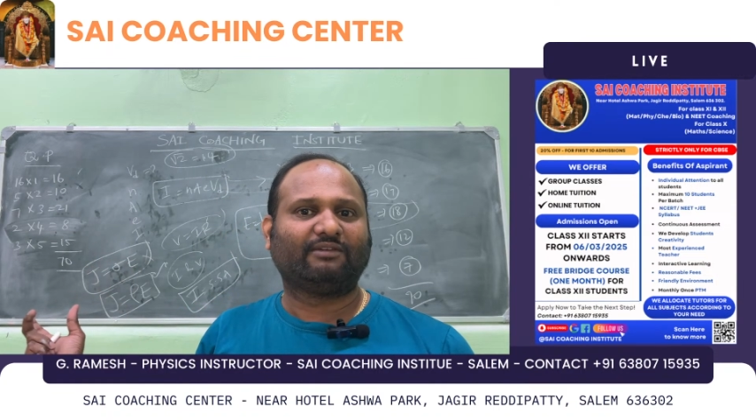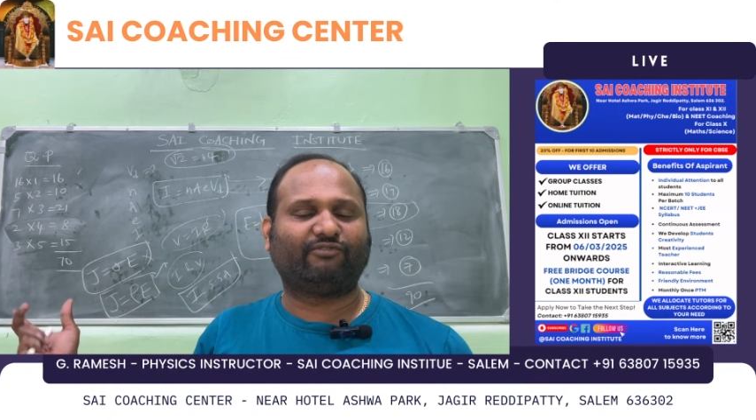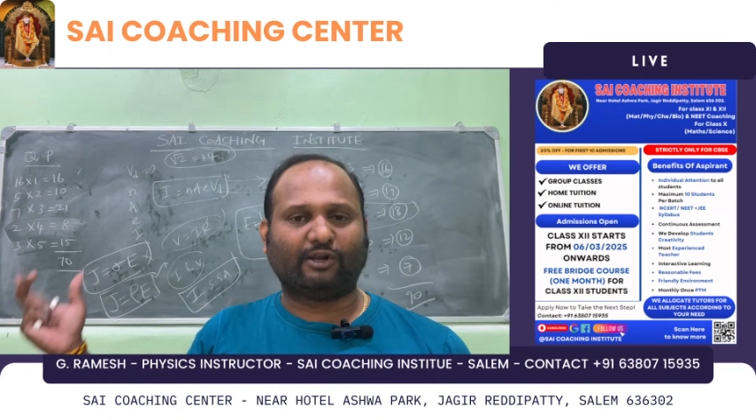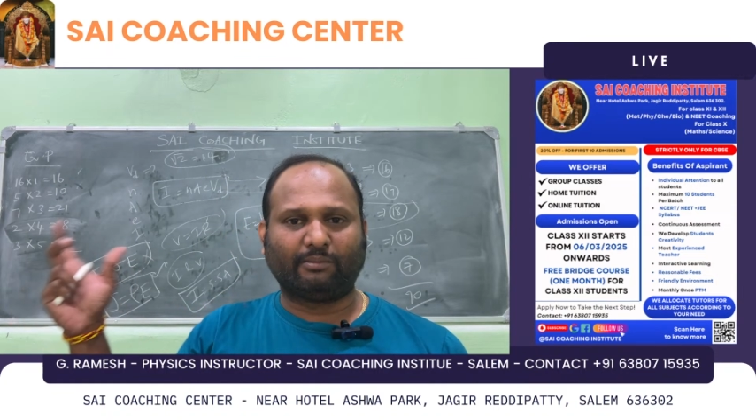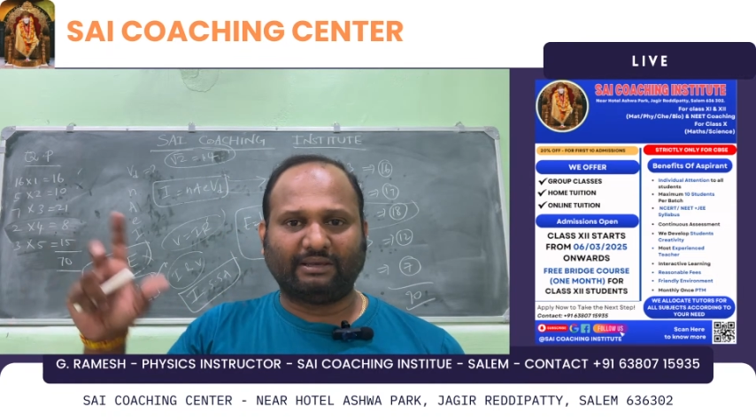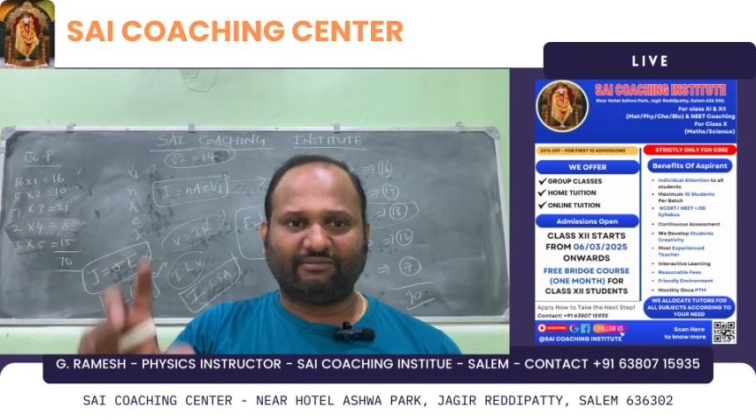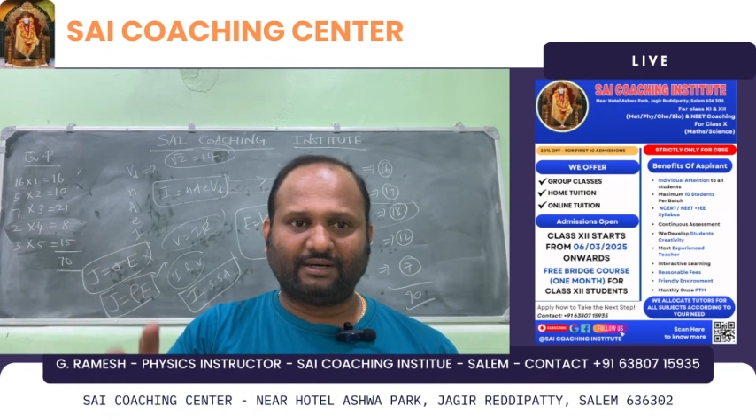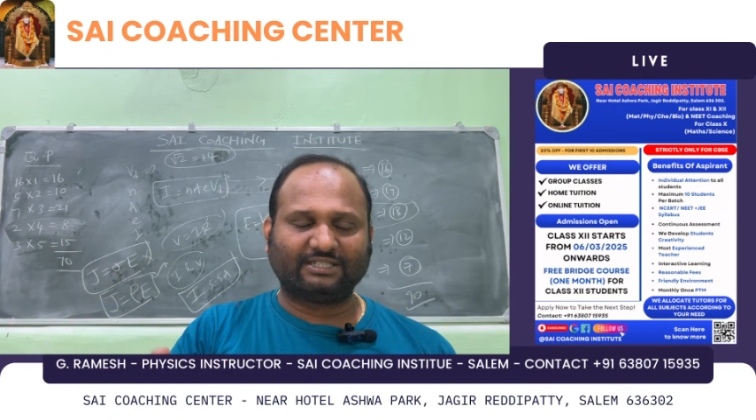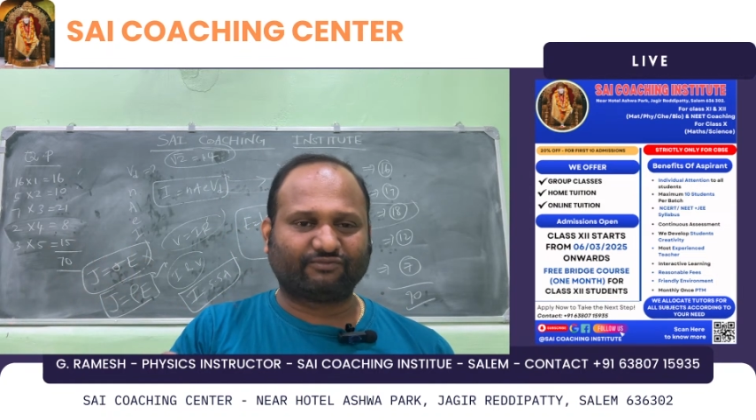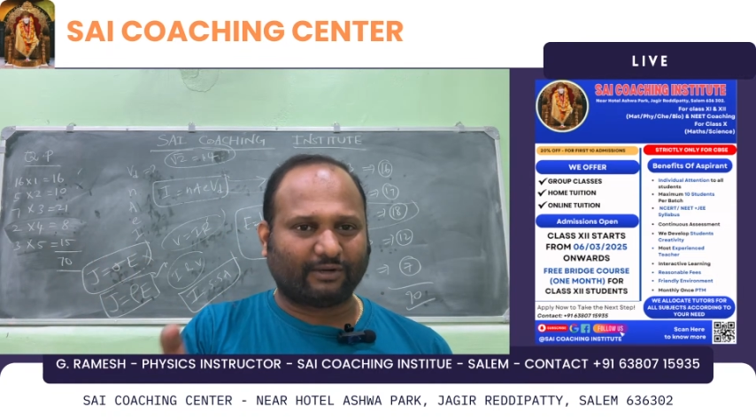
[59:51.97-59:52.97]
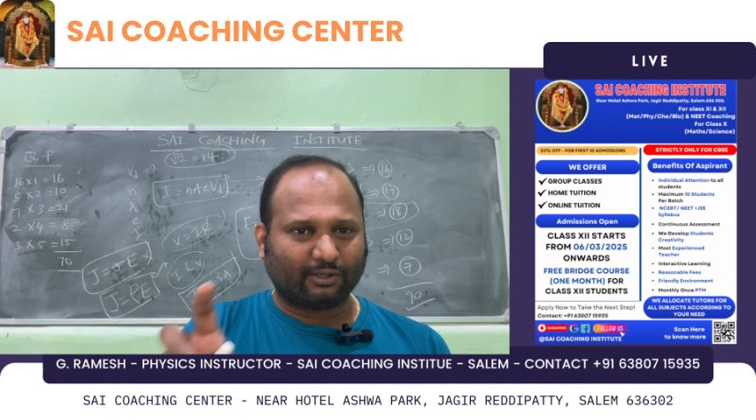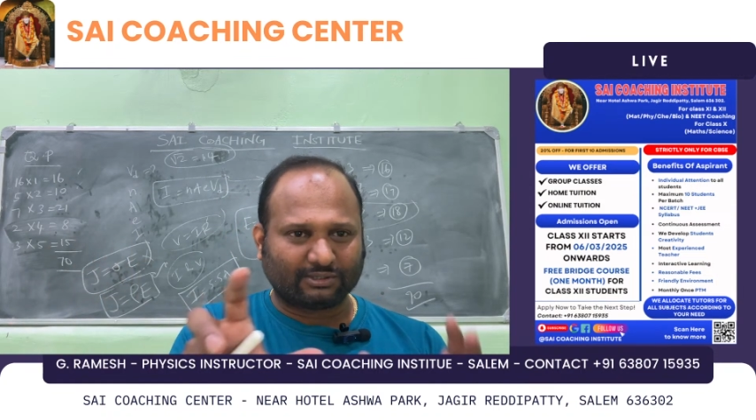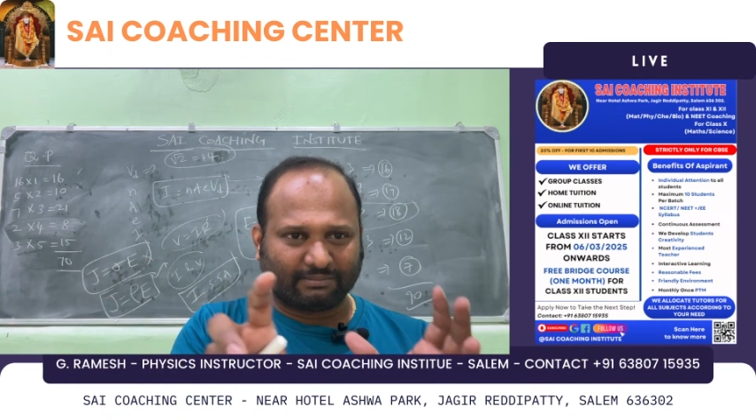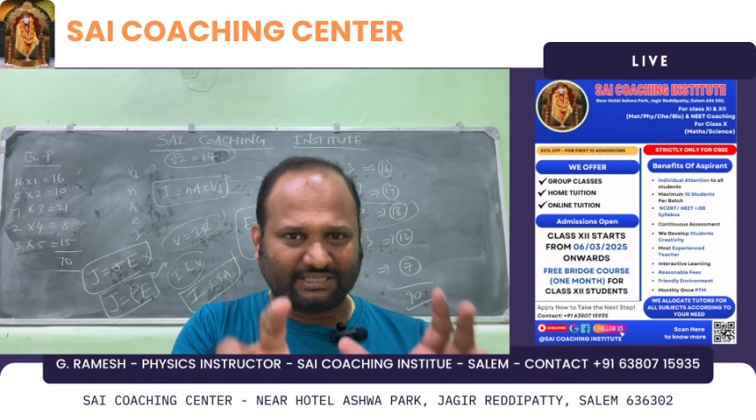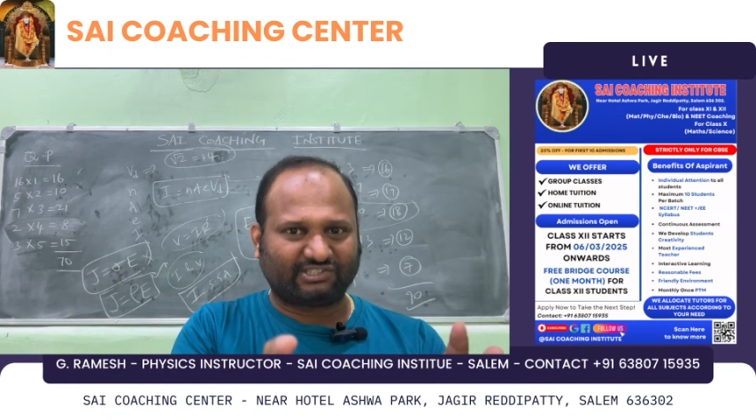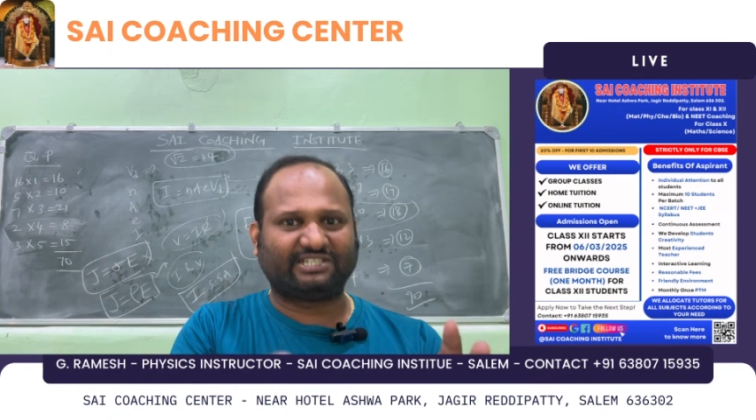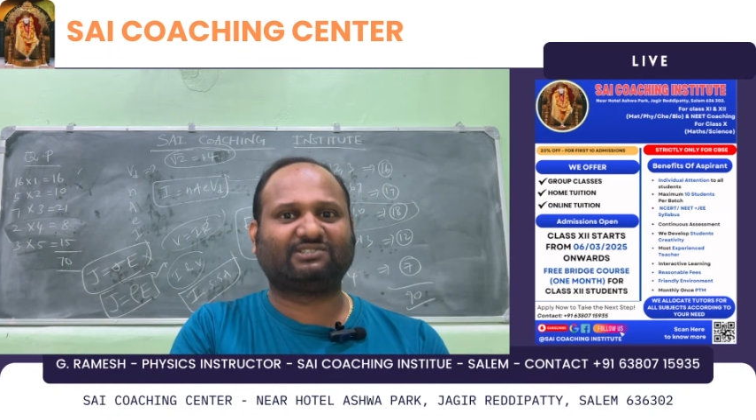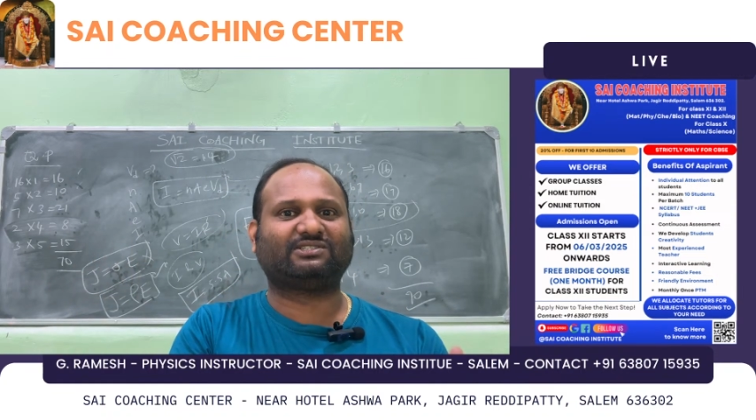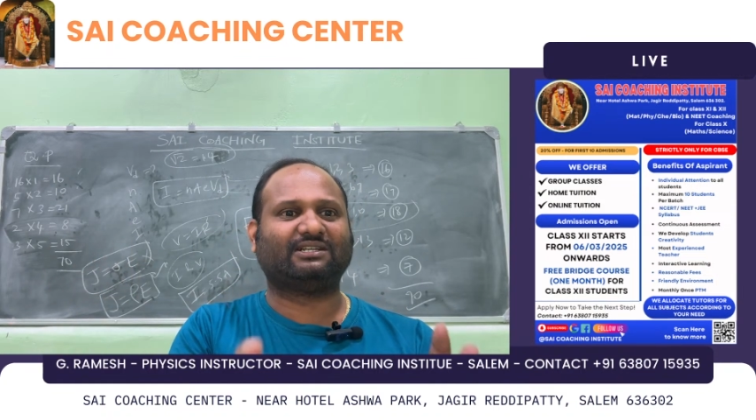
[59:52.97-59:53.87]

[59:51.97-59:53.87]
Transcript: follow my words, follow my tricks